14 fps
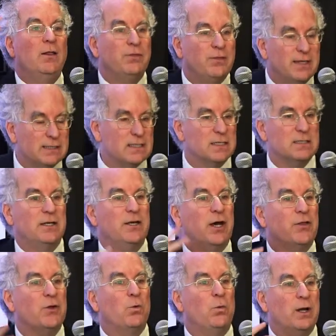this is
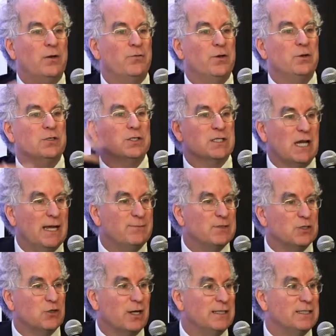another one of those types
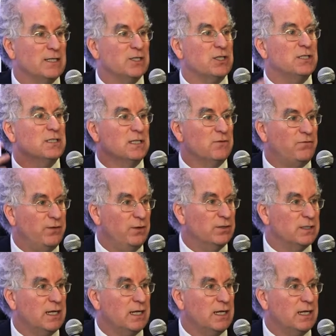of transitions that feels